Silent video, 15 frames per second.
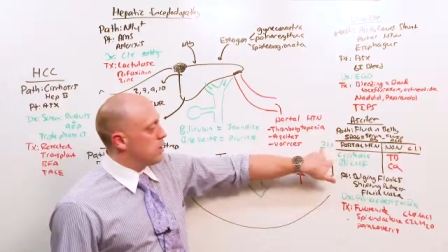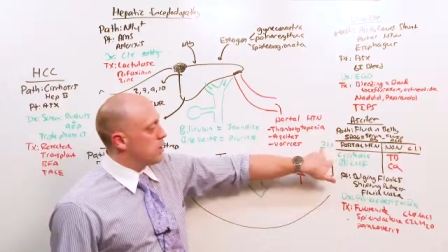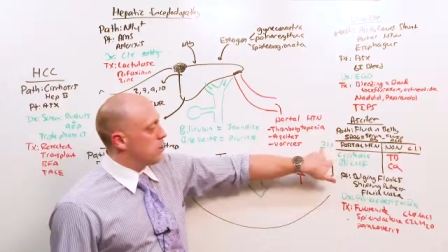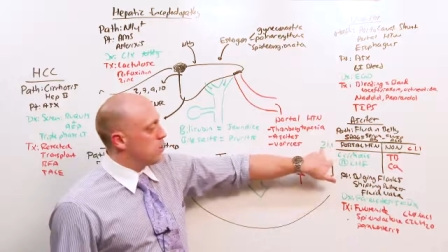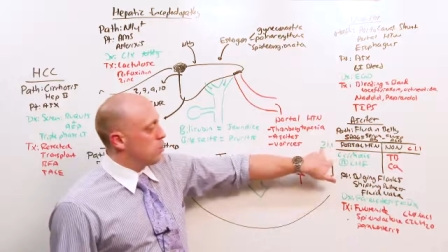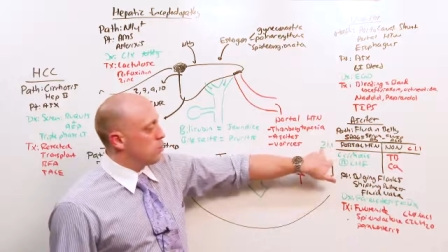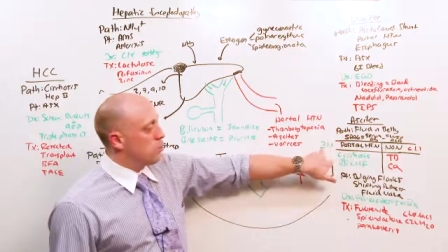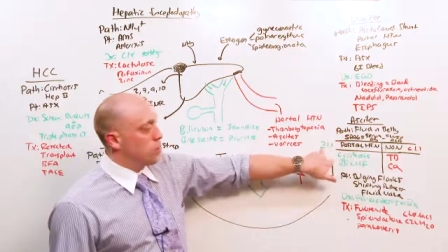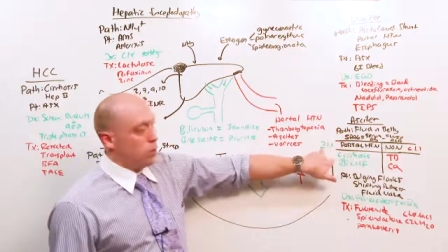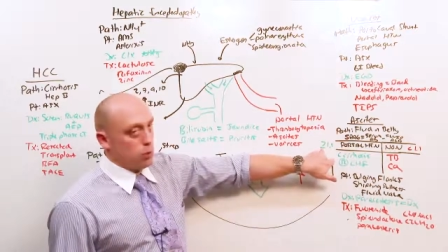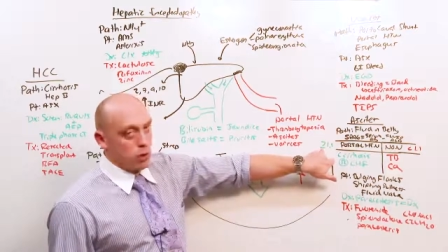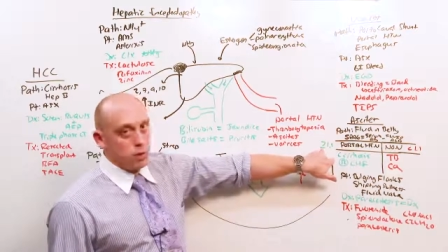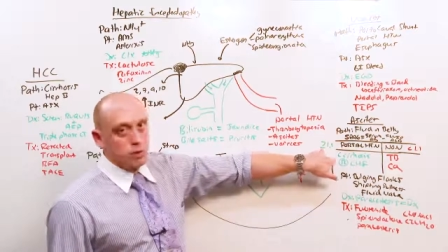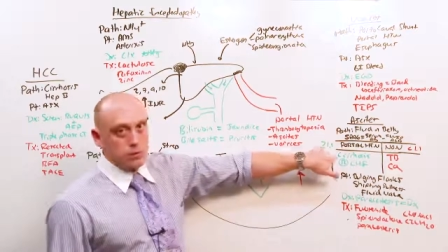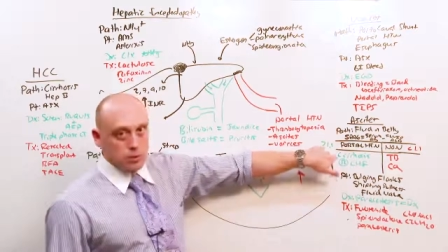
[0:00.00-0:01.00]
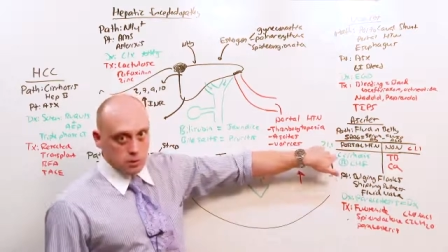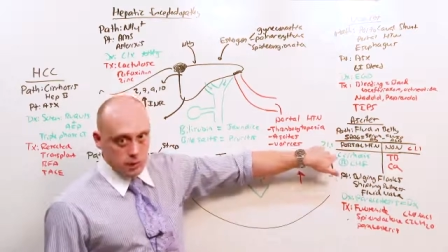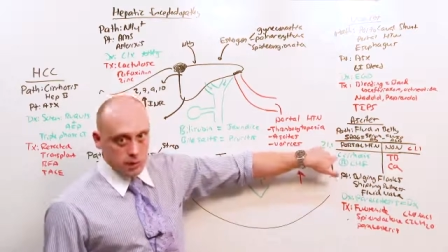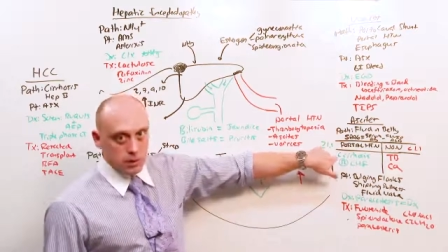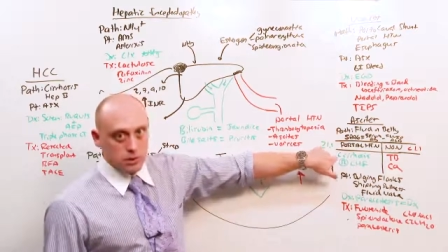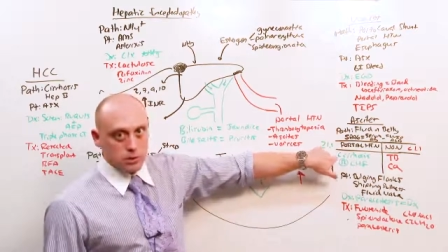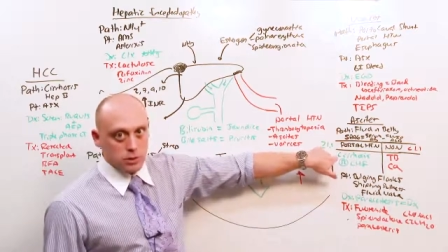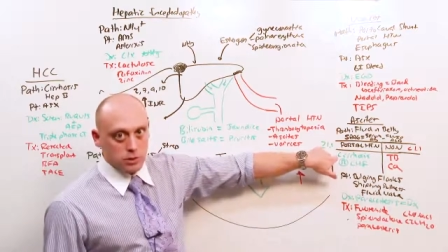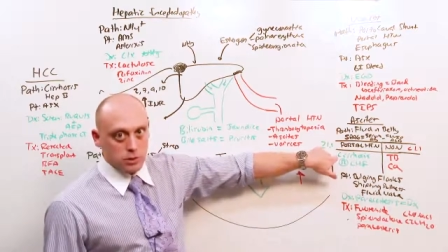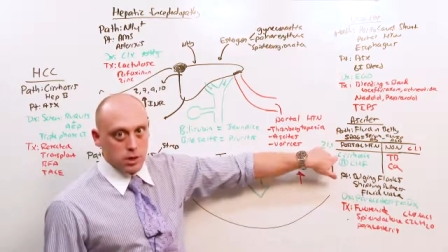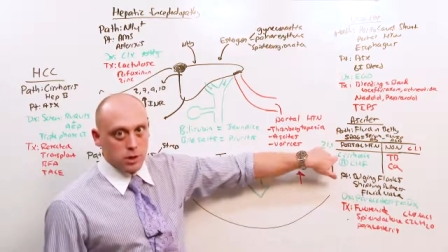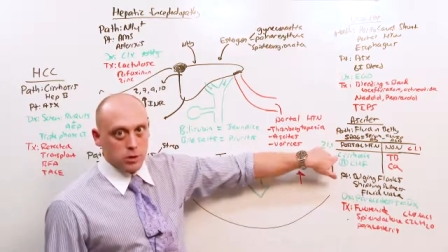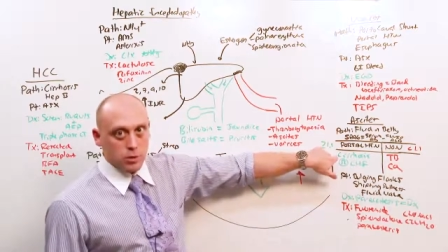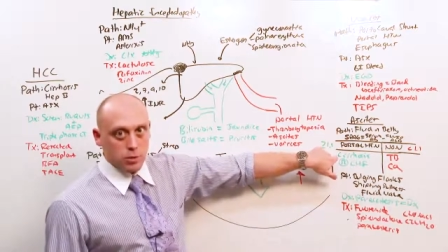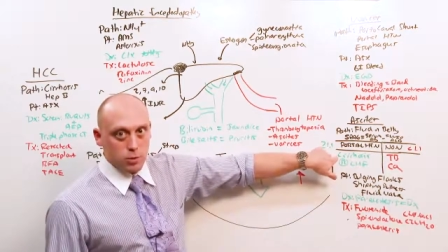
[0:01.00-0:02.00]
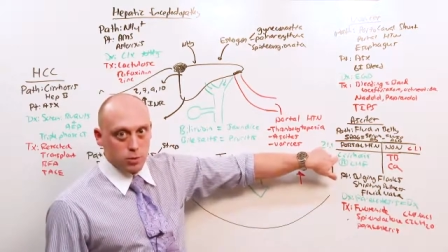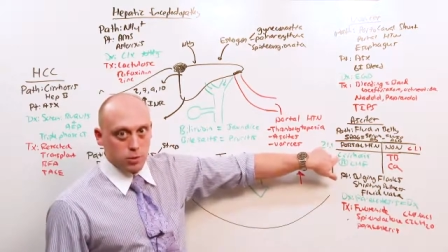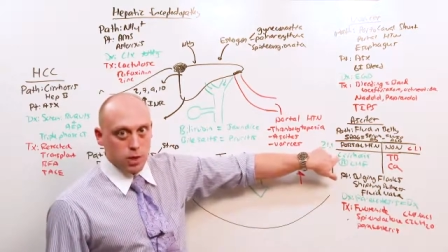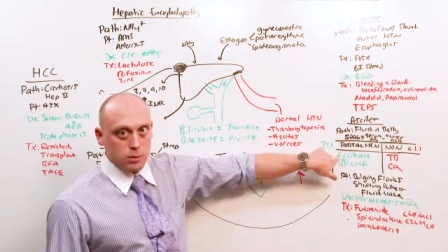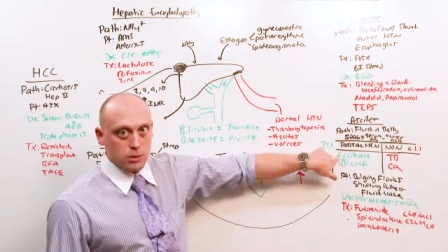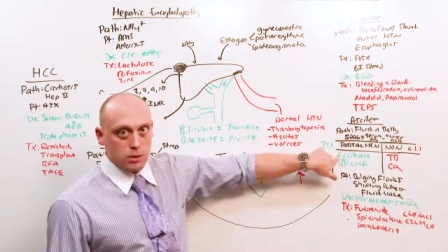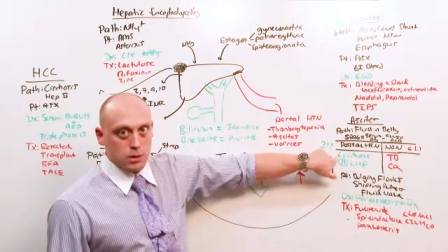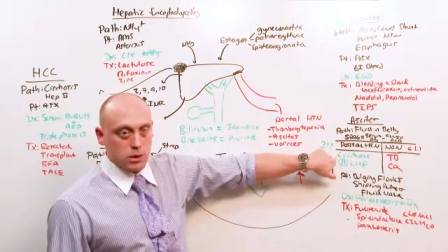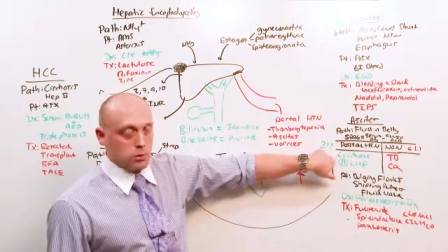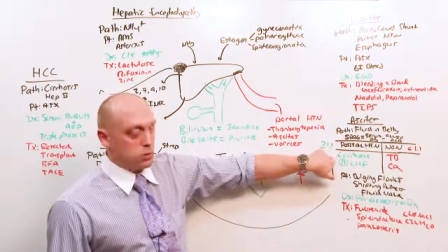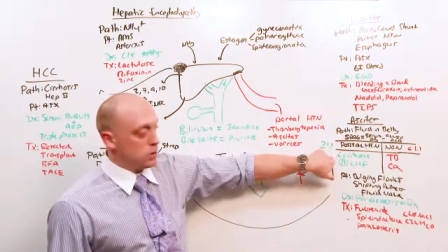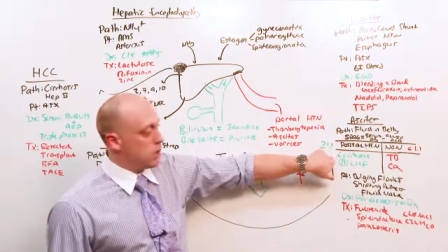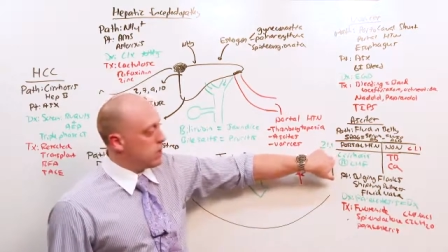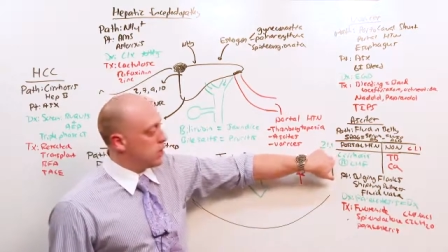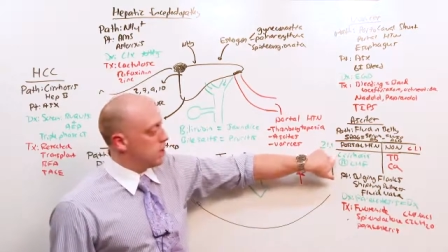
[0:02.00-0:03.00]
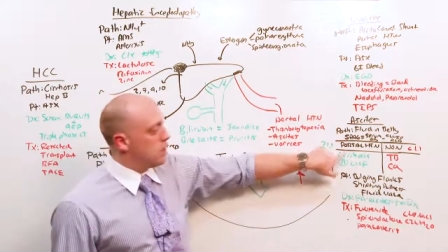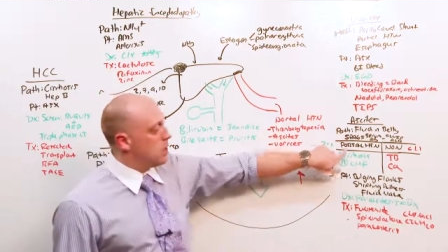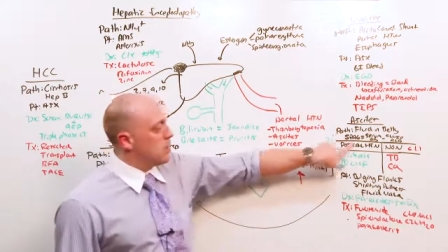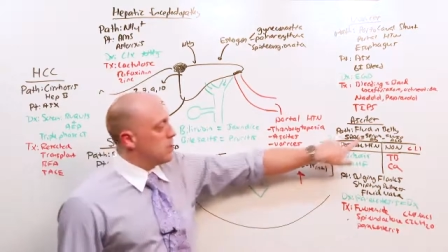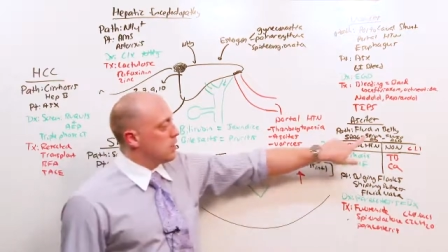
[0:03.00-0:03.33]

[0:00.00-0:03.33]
greater than 1.1, likely cirrhotic or portal hypertension related,